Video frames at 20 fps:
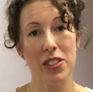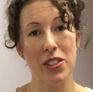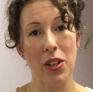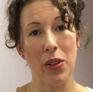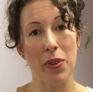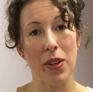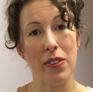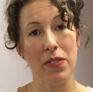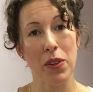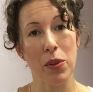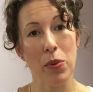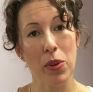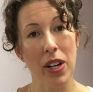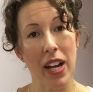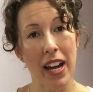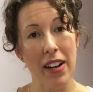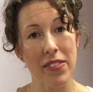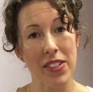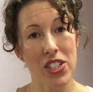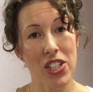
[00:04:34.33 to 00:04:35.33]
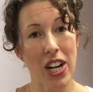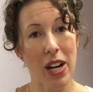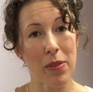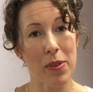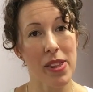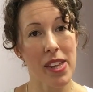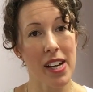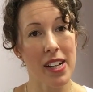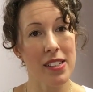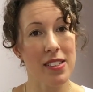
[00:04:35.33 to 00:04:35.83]
So if you want to have a chat
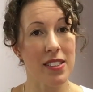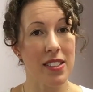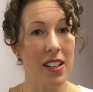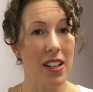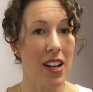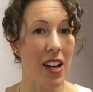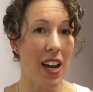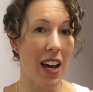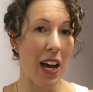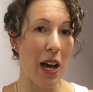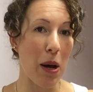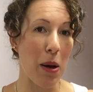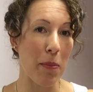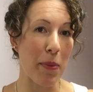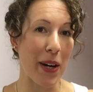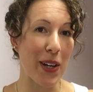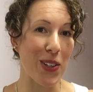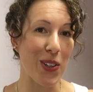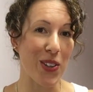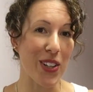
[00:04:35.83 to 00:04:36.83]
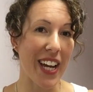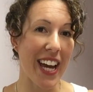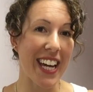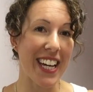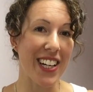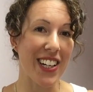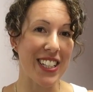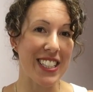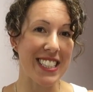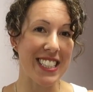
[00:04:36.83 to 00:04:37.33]
with us about your
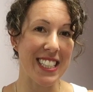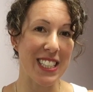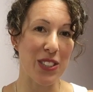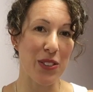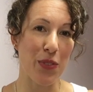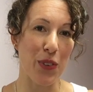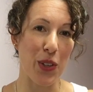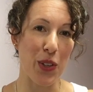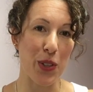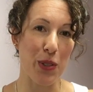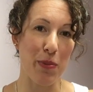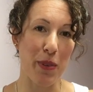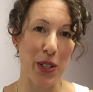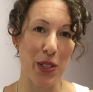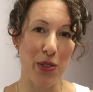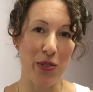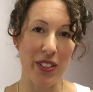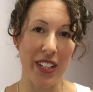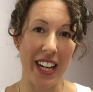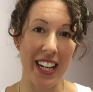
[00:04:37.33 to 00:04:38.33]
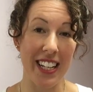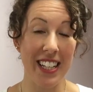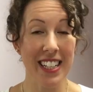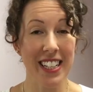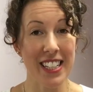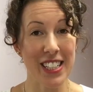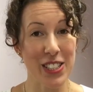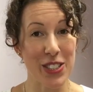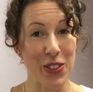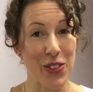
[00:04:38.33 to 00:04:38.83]
cake ideas for your special day,
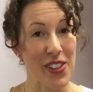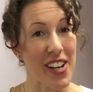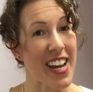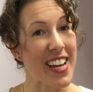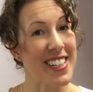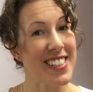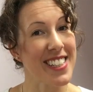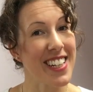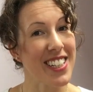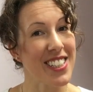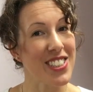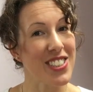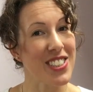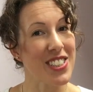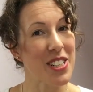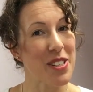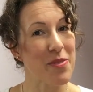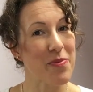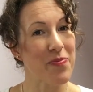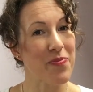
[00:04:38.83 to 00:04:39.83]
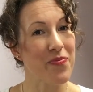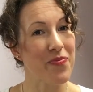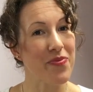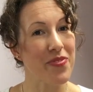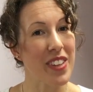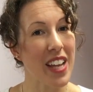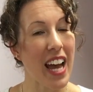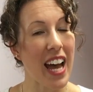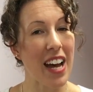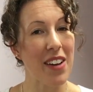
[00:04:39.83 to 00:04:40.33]
do get in touch.
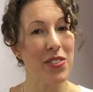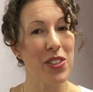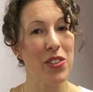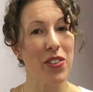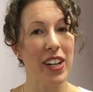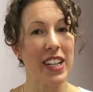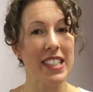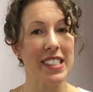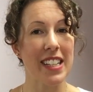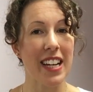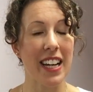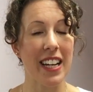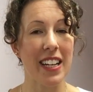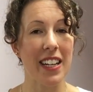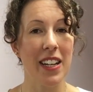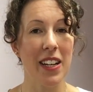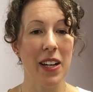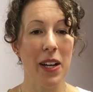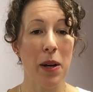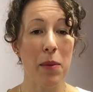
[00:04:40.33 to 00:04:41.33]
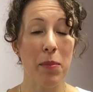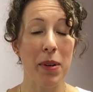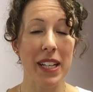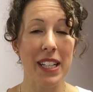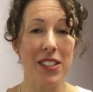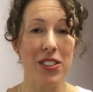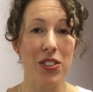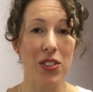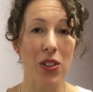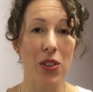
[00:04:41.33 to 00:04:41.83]
Have a great day.
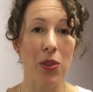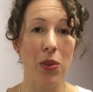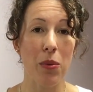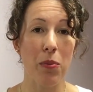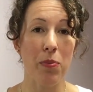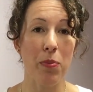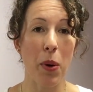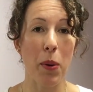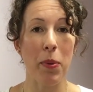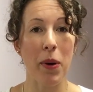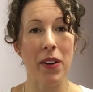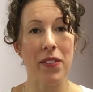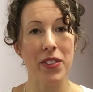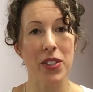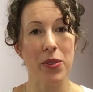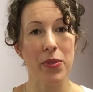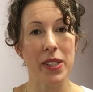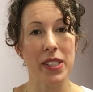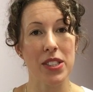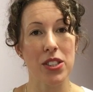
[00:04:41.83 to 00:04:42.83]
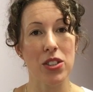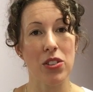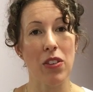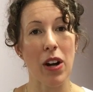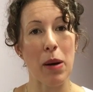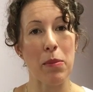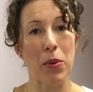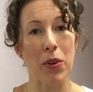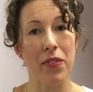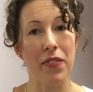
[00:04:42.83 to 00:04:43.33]
Please do pop over to
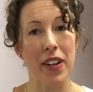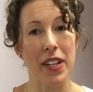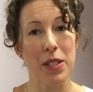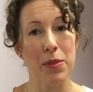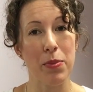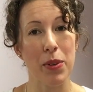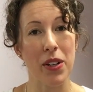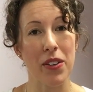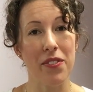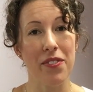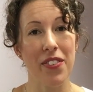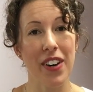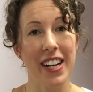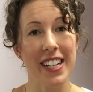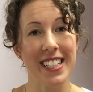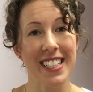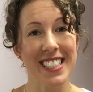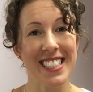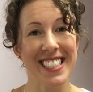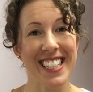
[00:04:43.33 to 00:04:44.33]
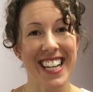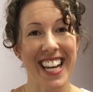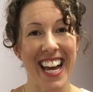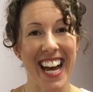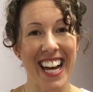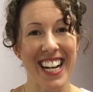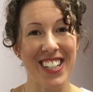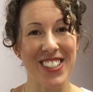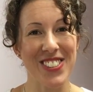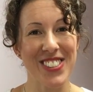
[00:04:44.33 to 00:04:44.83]
Instagram or Facebook and find us,
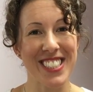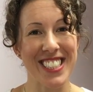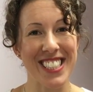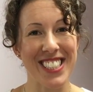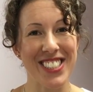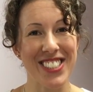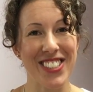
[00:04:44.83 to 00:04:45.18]
and I'll see you